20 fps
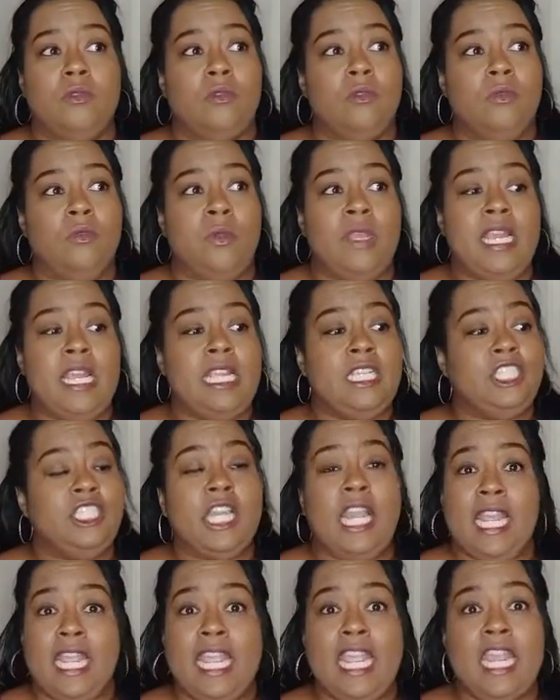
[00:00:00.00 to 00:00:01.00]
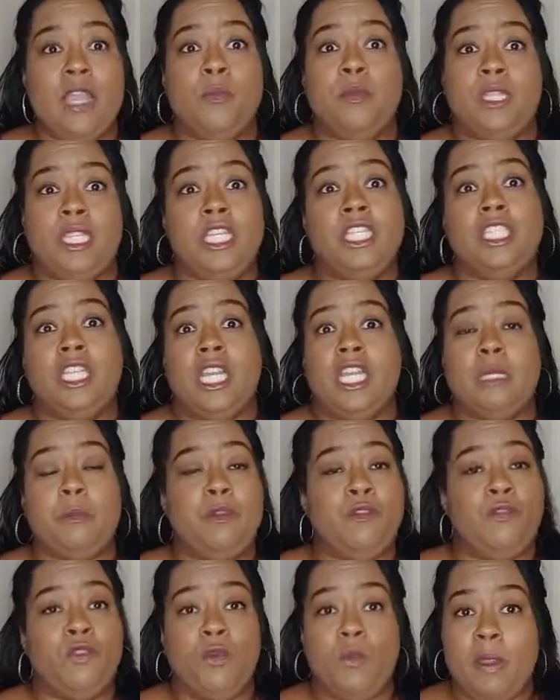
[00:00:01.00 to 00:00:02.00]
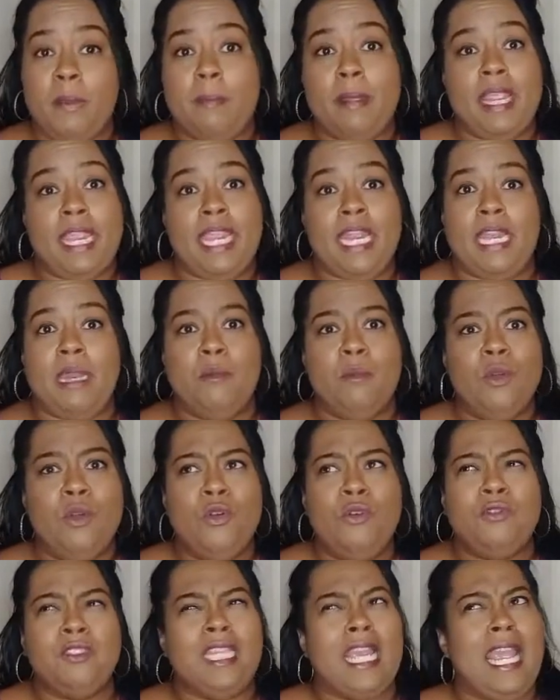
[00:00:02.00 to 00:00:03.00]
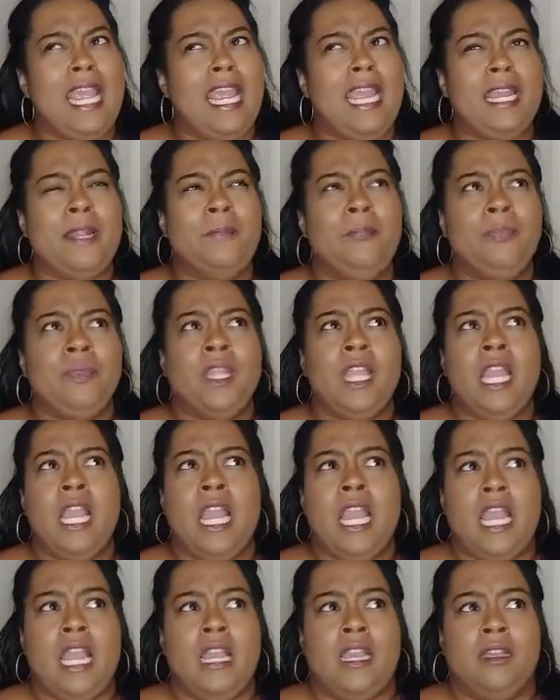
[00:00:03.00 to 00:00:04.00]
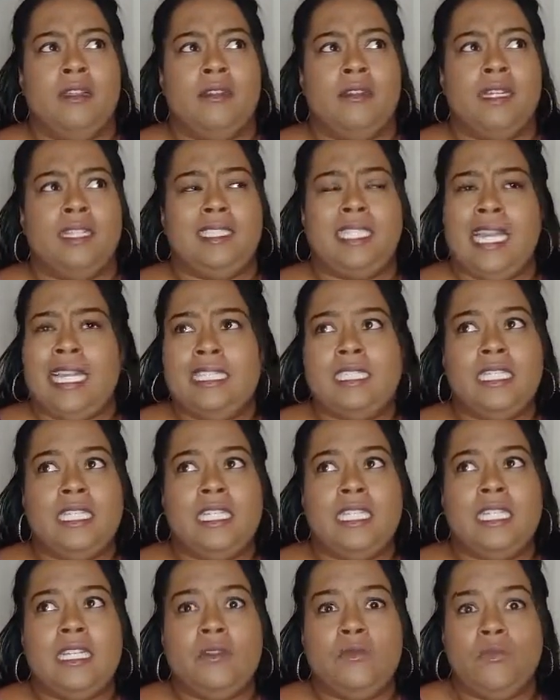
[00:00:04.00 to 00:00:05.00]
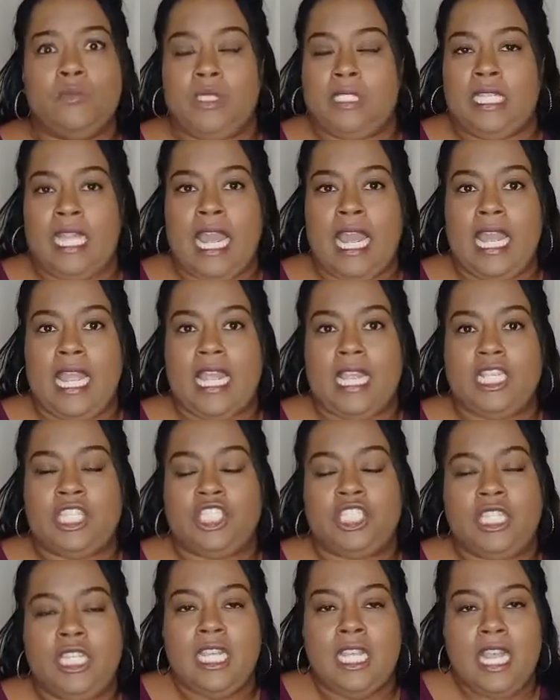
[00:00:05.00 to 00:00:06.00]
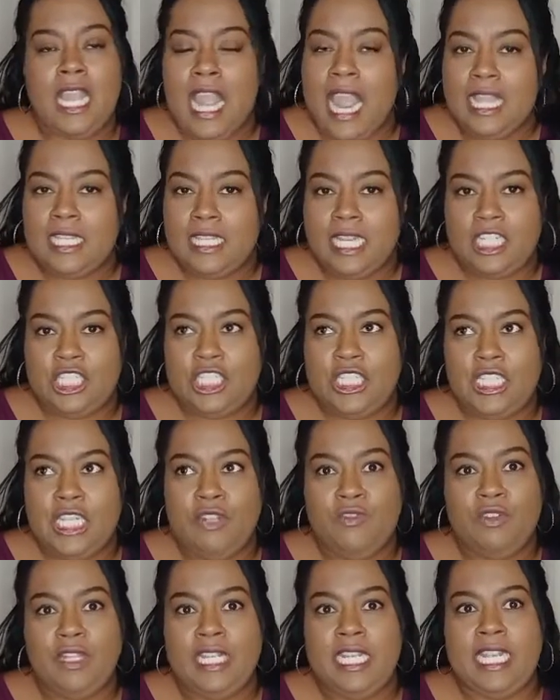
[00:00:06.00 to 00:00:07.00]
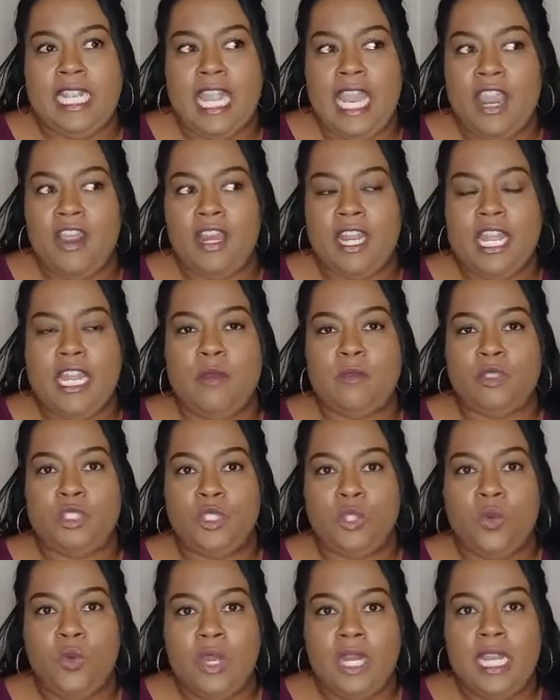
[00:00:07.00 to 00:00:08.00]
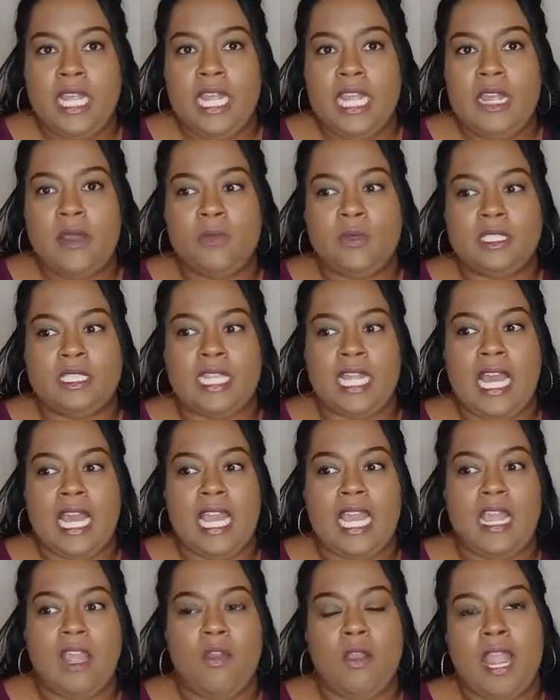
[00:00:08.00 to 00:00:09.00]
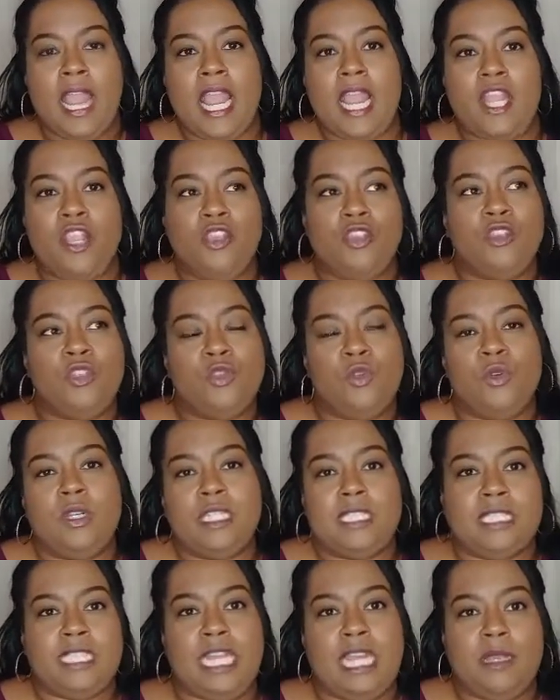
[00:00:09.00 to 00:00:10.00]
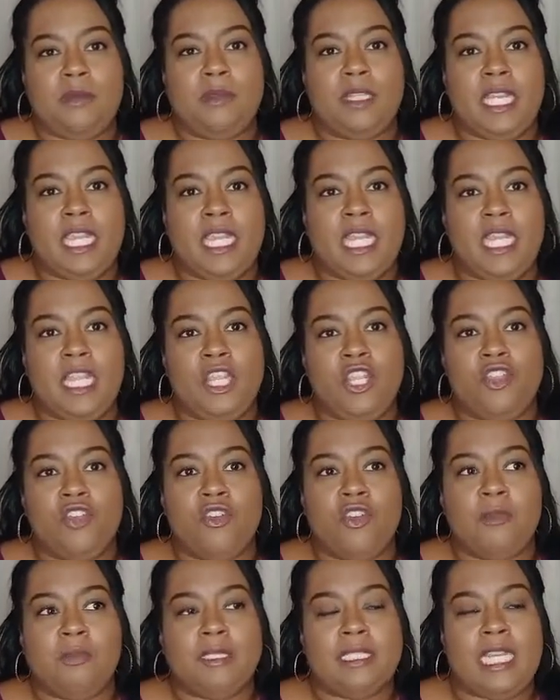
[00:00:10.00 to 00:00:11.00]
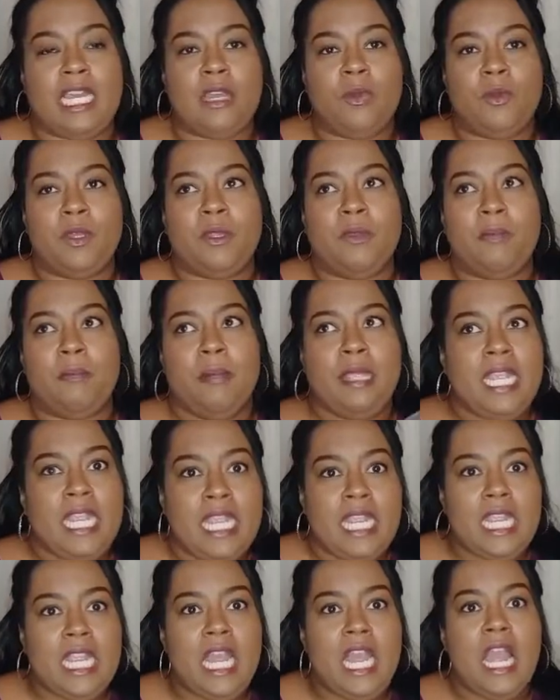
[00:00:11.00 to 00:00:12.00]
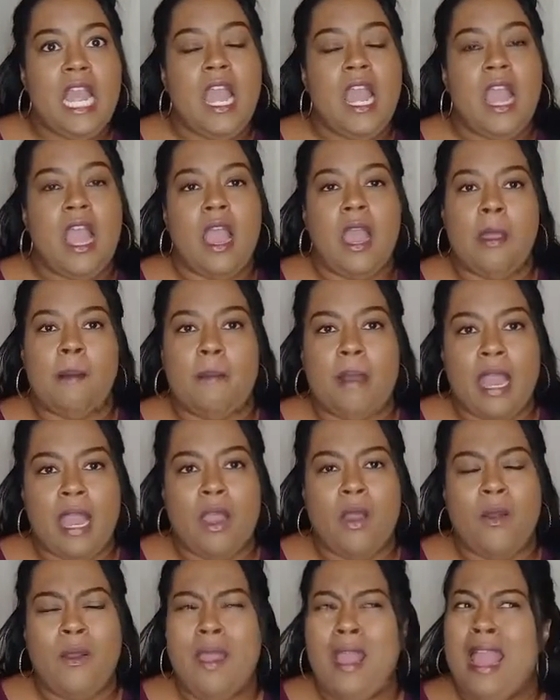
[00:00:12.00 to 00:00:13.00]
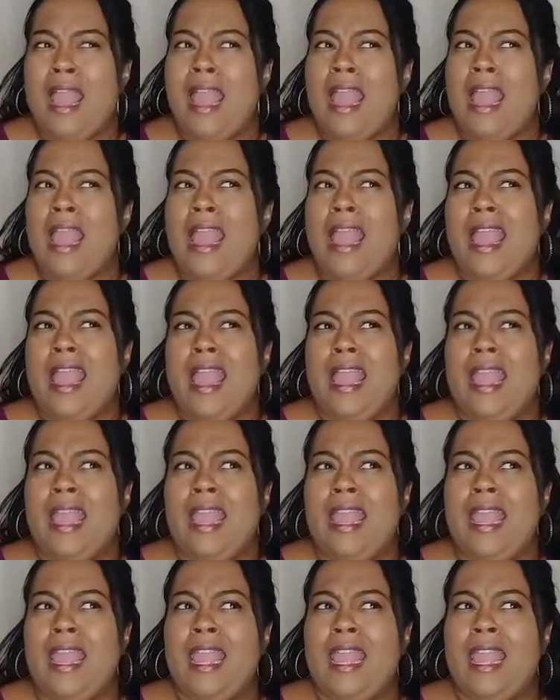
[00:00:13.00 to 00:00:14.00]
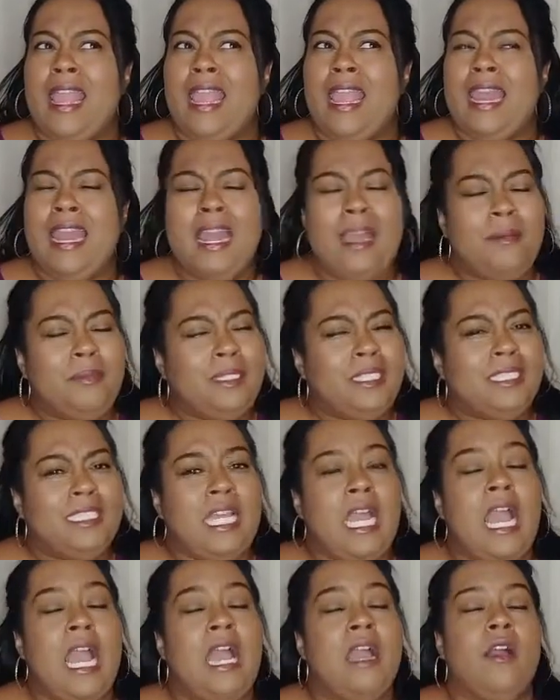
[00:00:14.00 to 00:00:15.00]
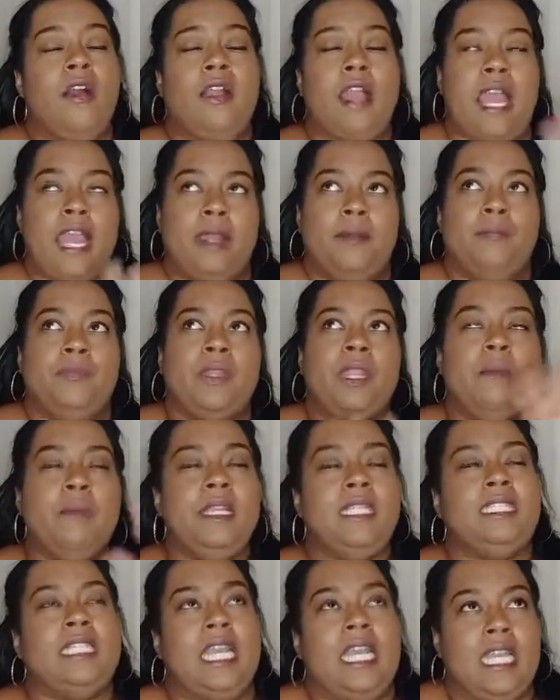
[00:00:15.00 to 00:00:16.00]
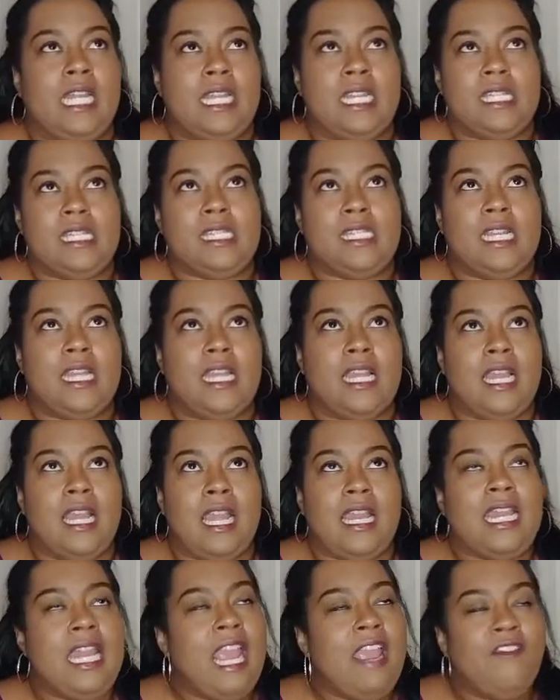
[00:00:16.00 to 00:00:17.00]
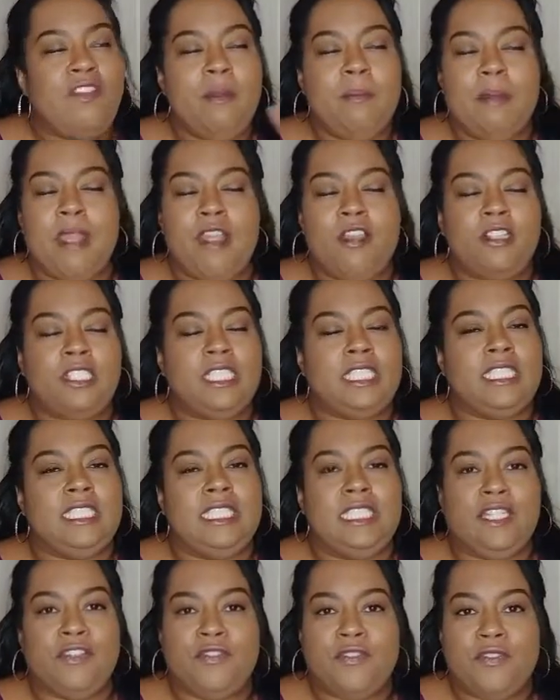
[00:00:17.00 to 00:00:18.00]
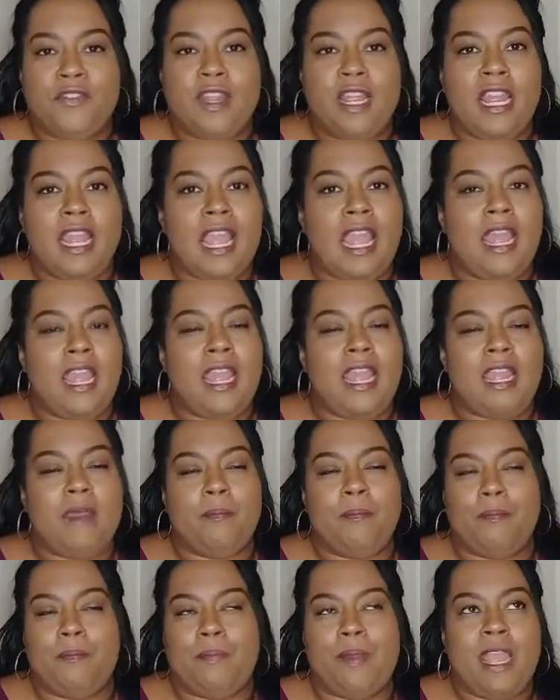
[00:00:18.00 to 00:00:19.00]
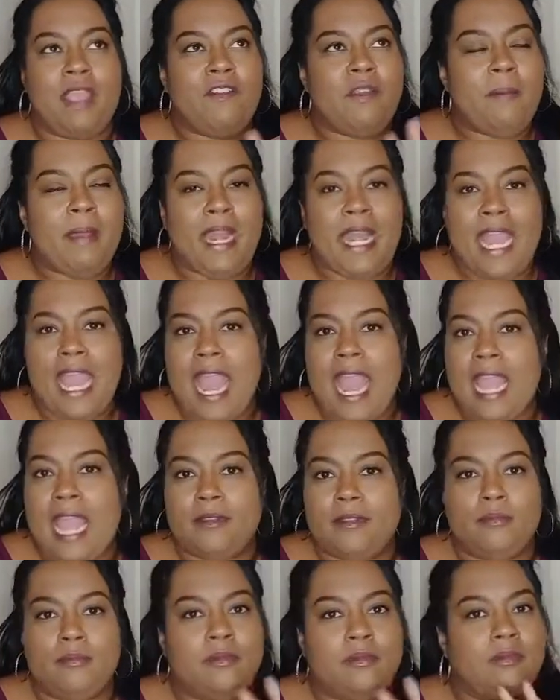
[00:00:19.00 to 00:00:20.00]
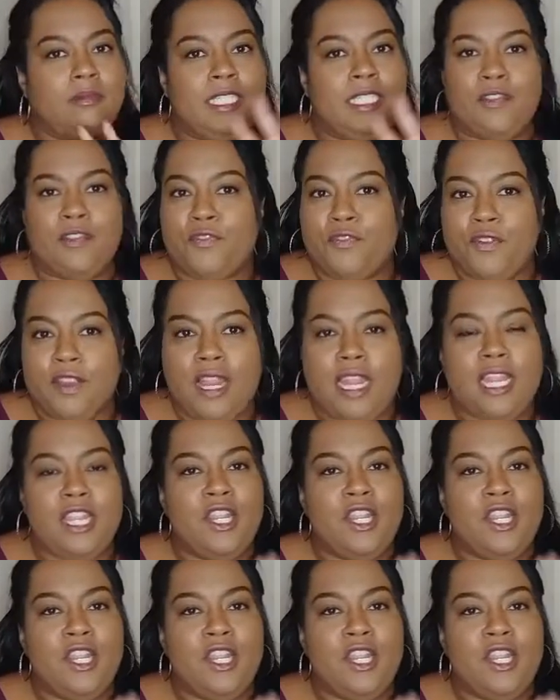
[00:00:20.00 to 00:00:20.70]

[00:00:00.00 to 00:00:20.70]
we check in with each other before we make any moves. And Contessa was like, she acted like she didn't really care that he was doing it. It was like, okay, you're doing the same thing you're upset with me about. And I'm just, okay, let me say this. And every marriage is different. Everybody act different,